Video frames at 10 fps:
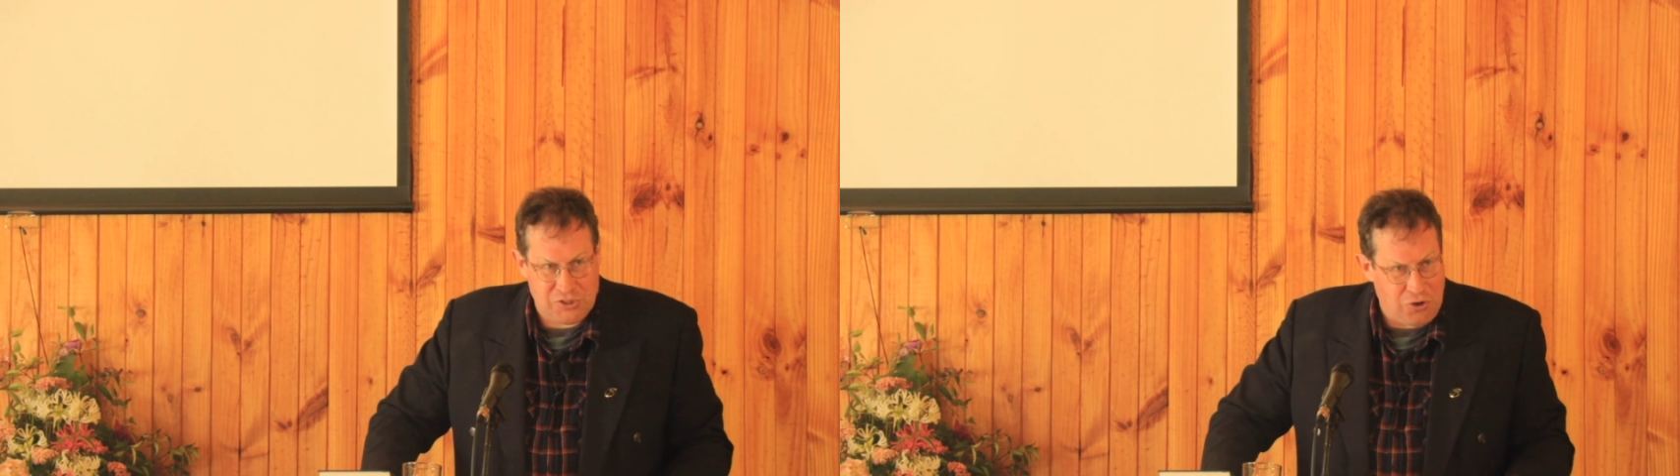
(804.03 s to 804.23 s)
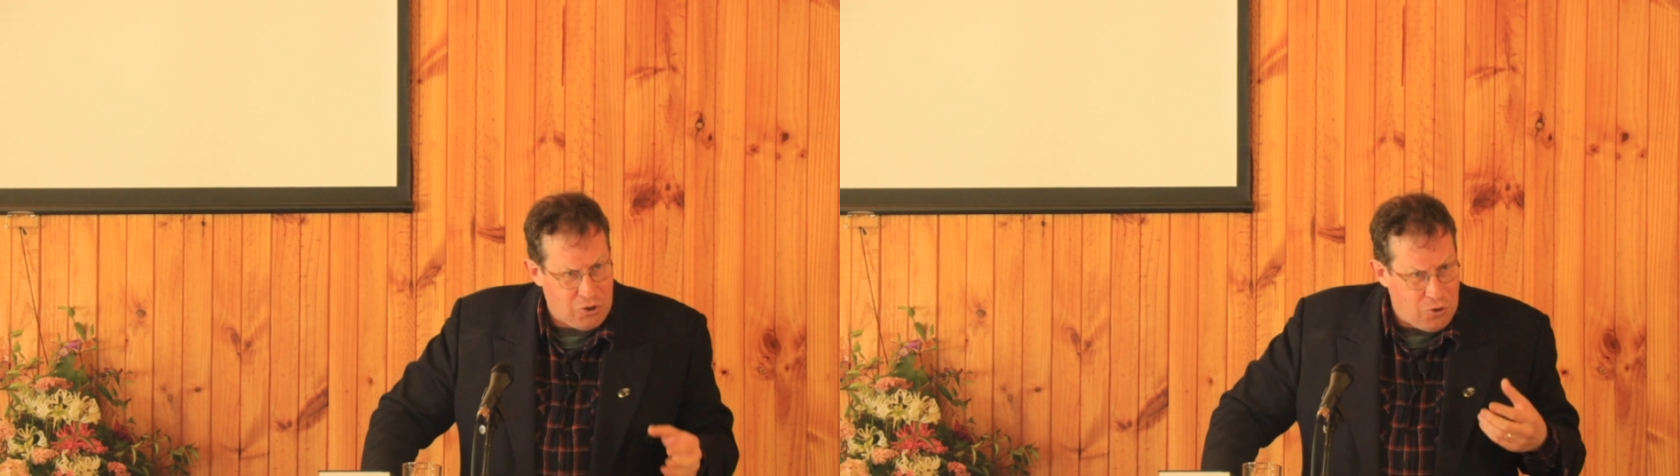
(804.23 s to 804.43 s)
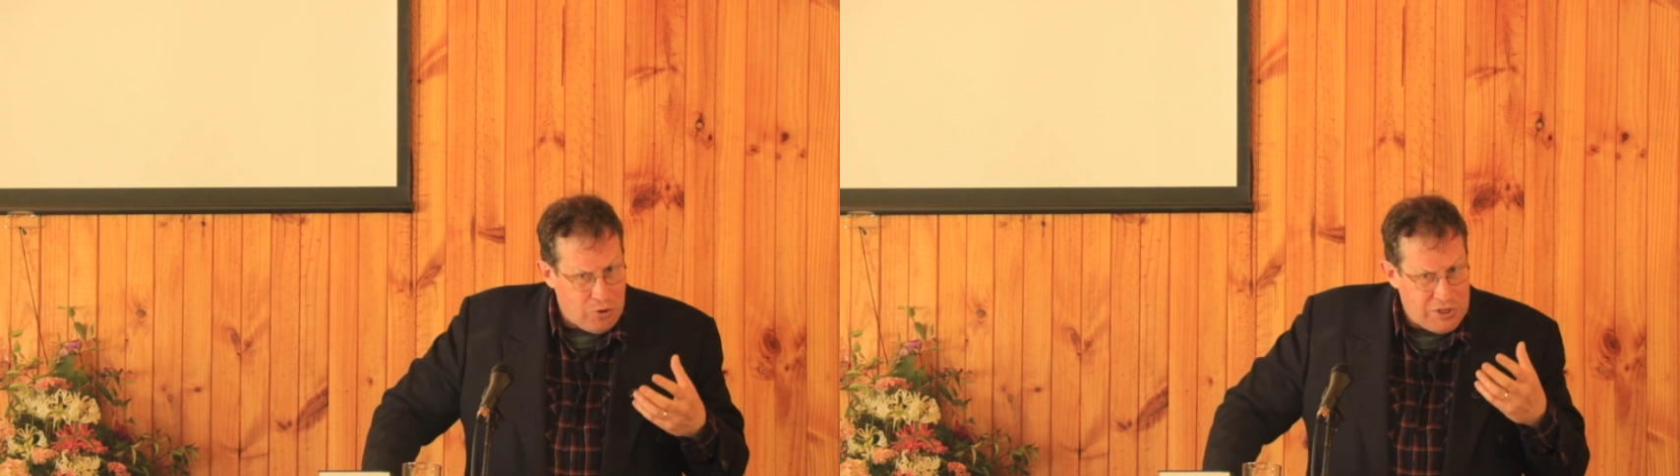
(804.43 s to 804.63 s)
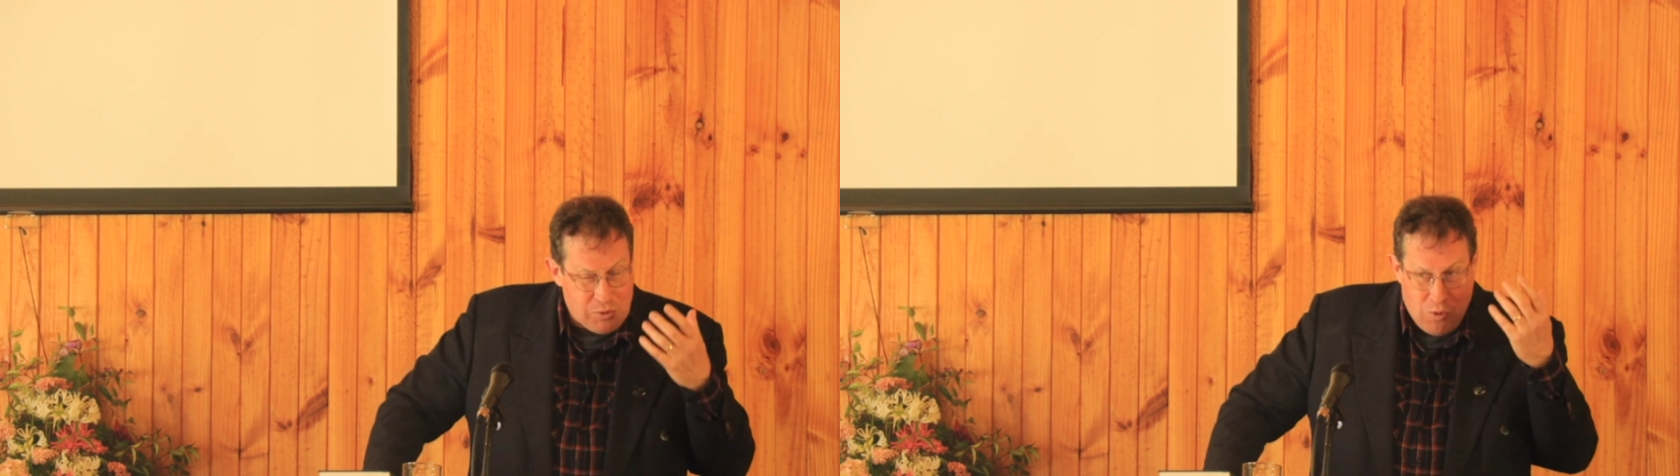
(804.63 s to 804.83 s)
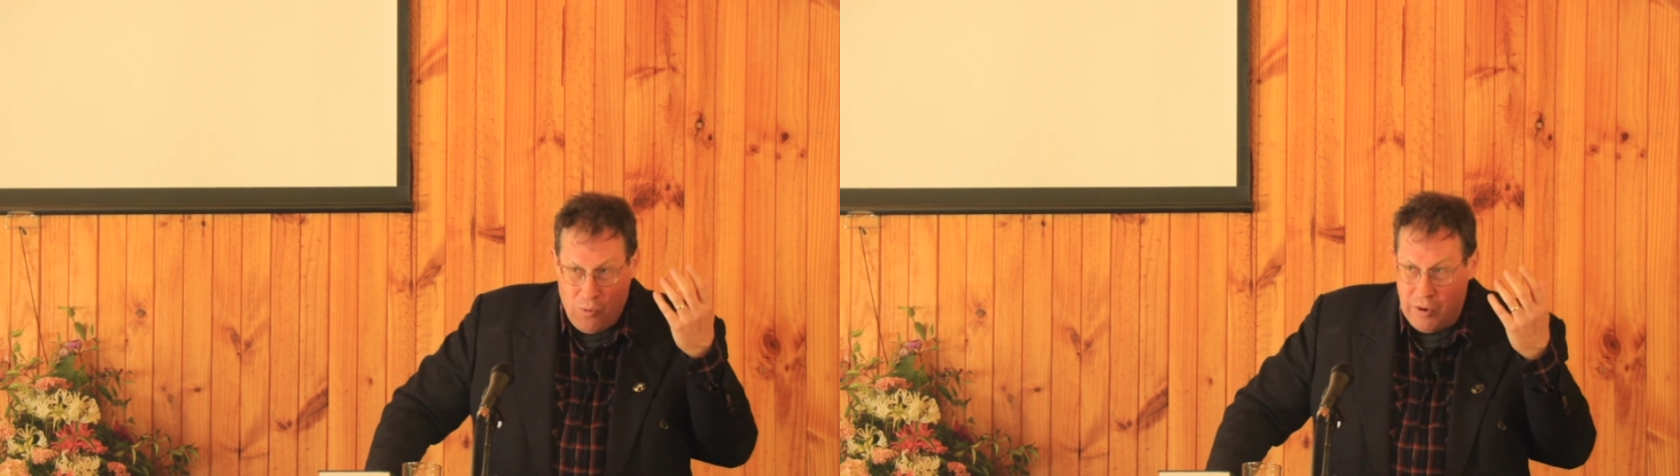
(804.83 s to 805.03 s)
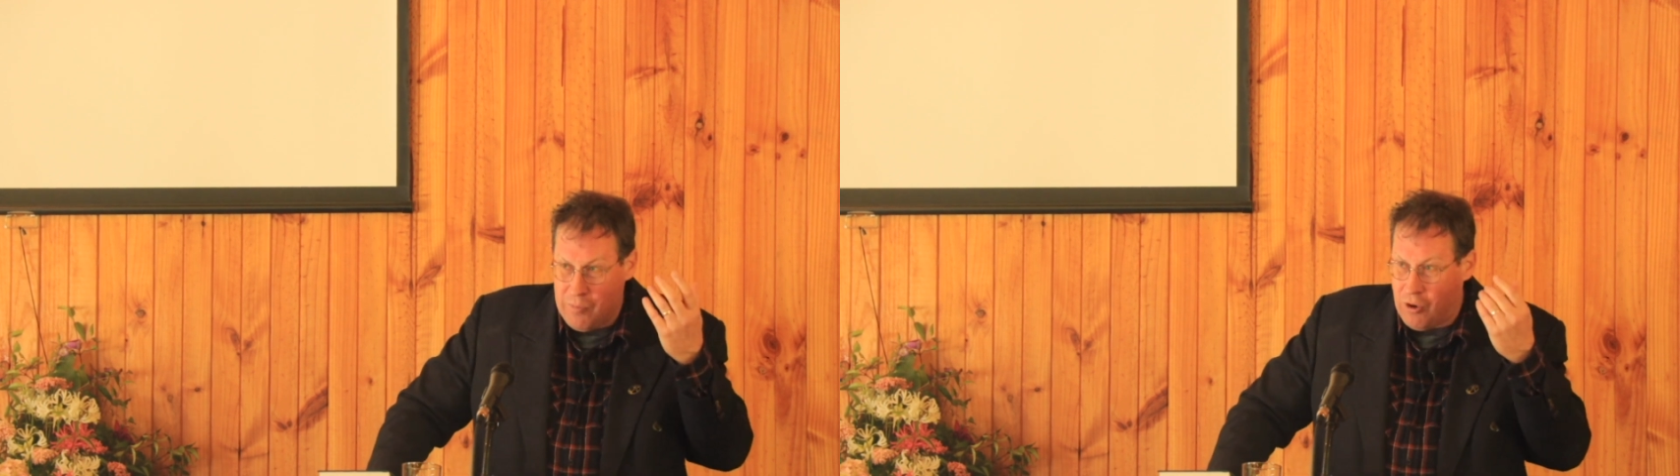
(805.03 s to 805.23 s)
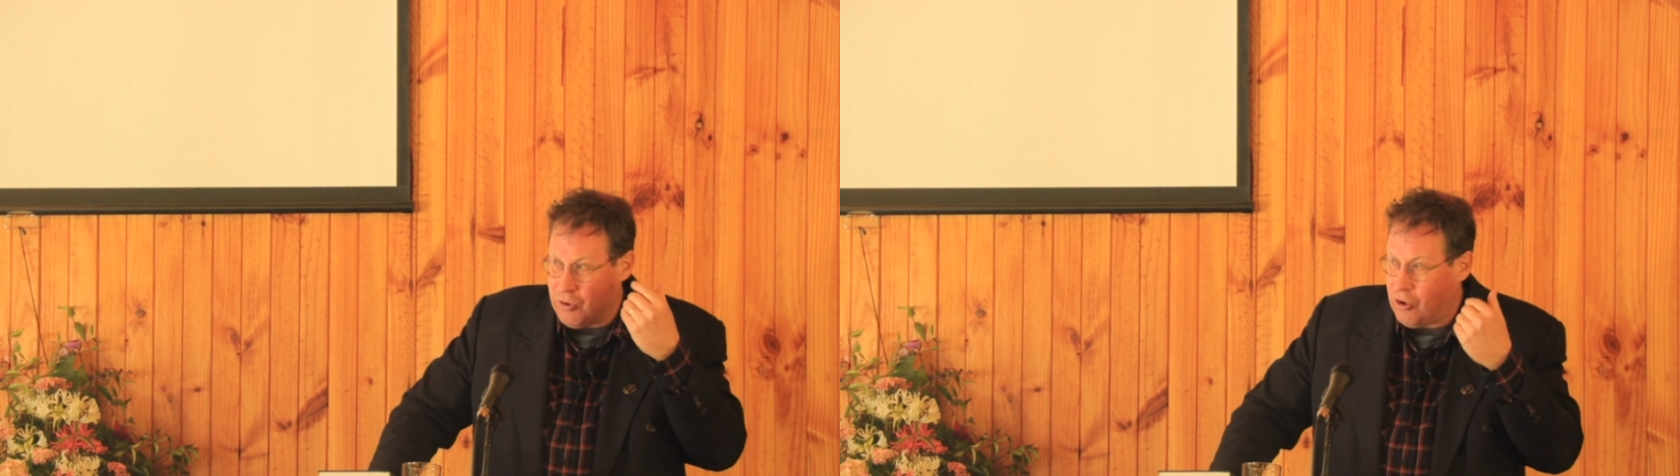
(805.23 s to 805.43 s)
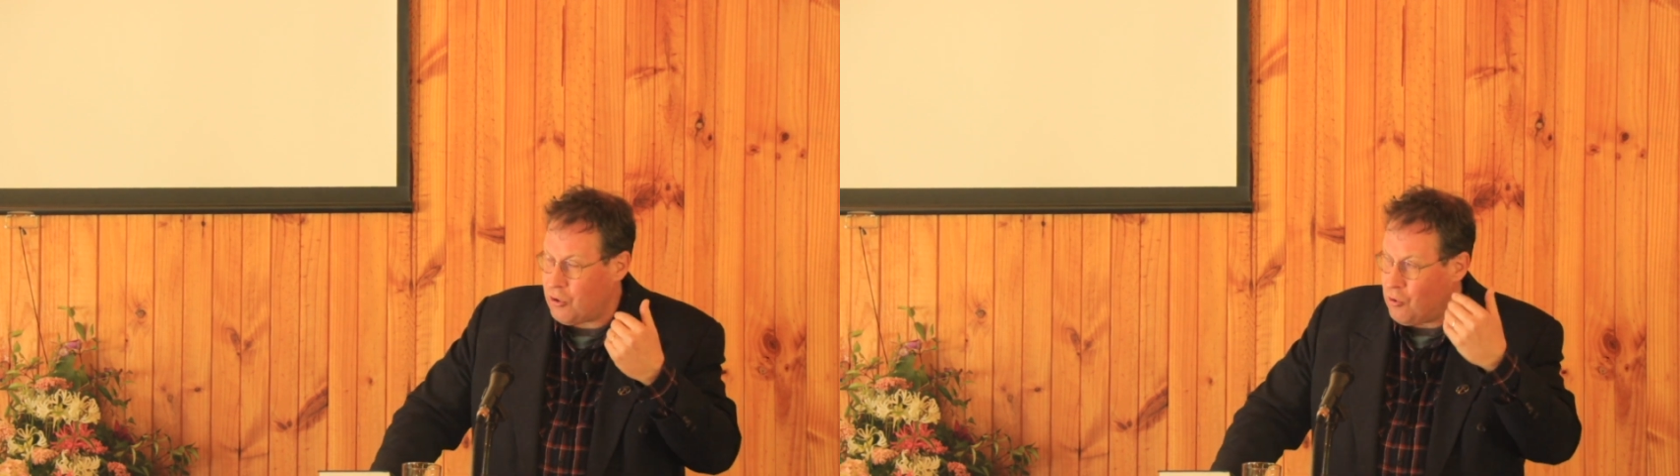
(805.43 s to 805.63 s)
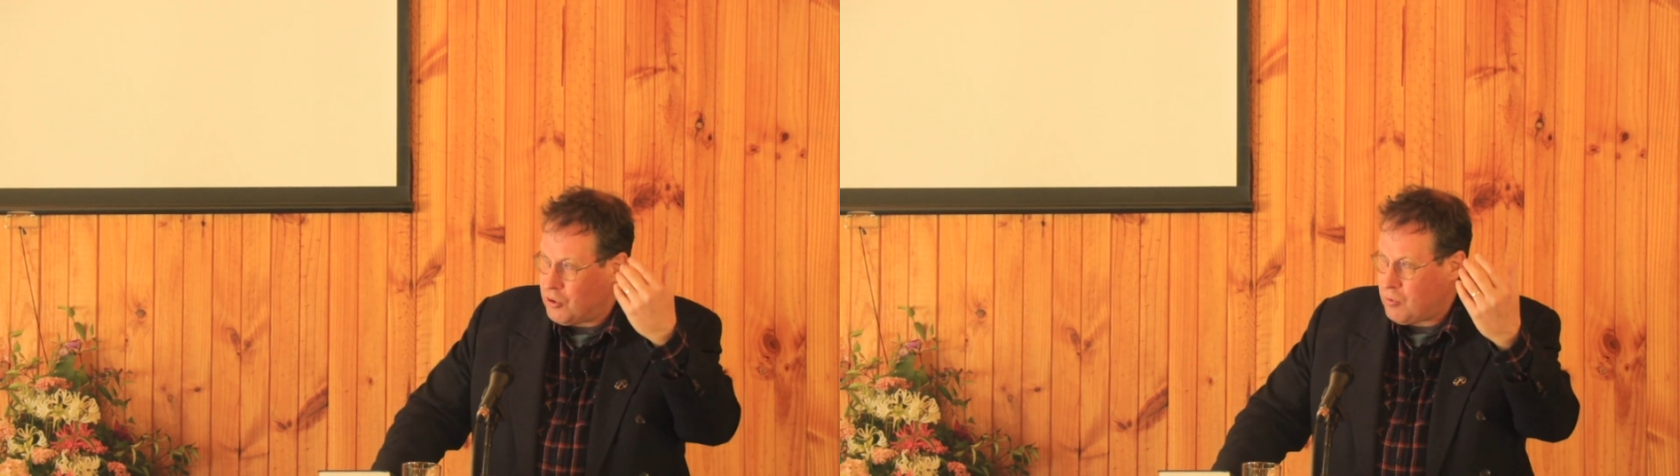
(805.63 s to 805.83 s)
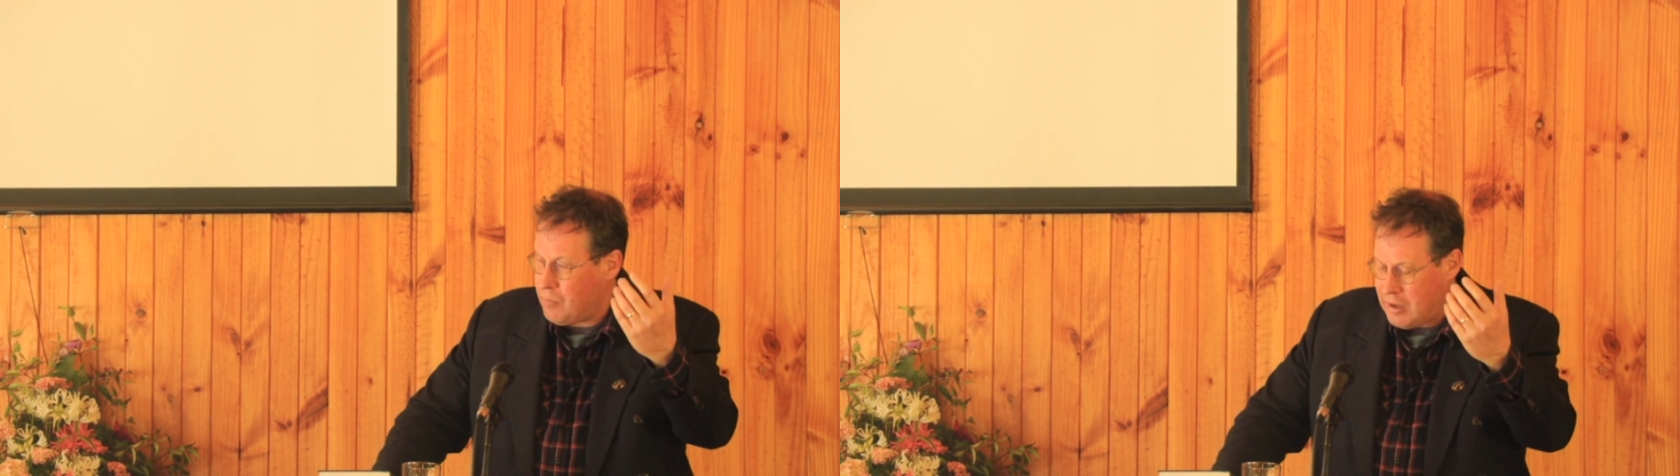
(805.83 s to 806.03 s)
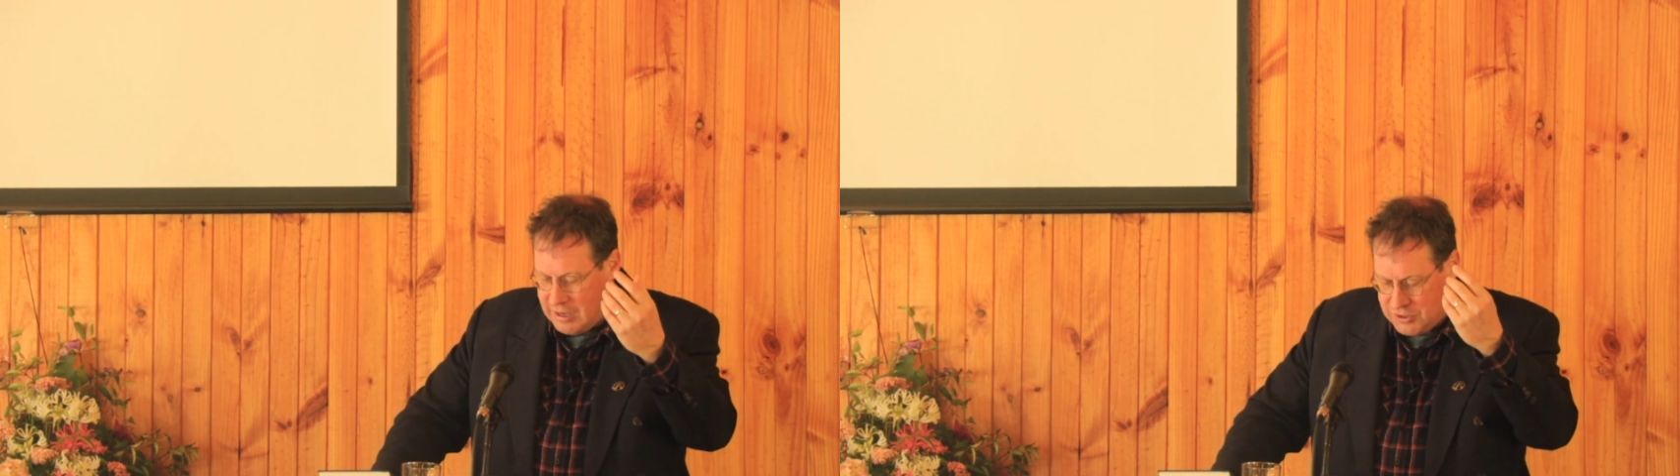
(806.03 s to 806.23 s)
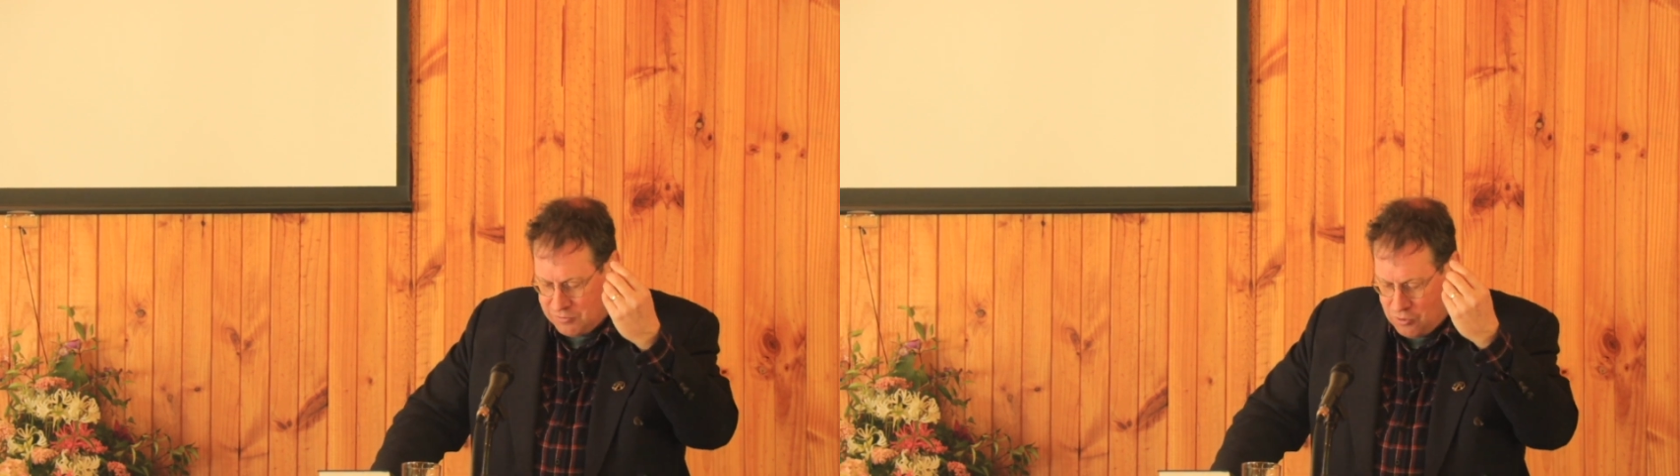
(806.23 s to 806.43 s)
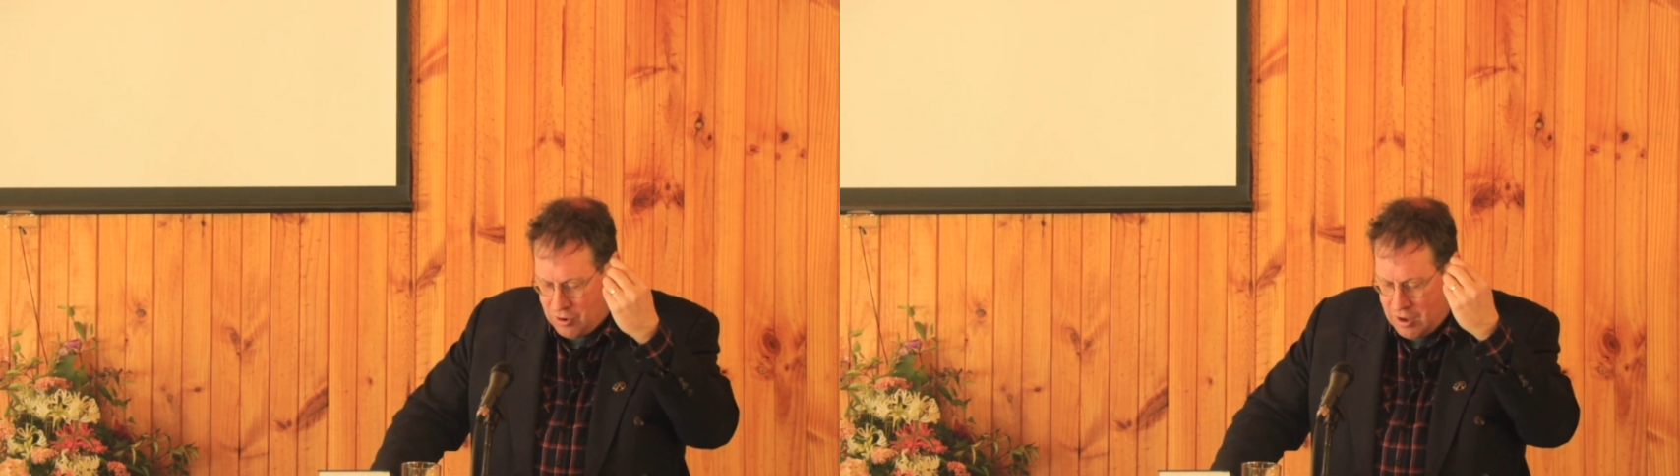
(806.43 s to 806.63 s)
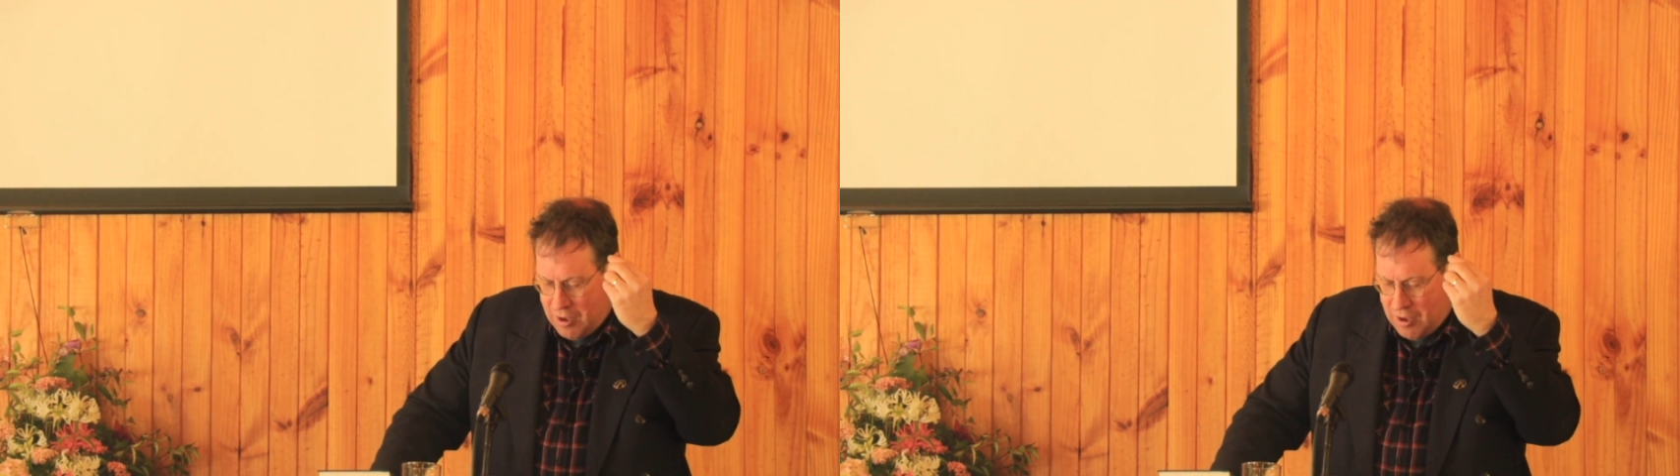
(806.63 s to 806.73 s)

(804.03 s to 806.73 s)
not according to what we want, not according to what we ask for,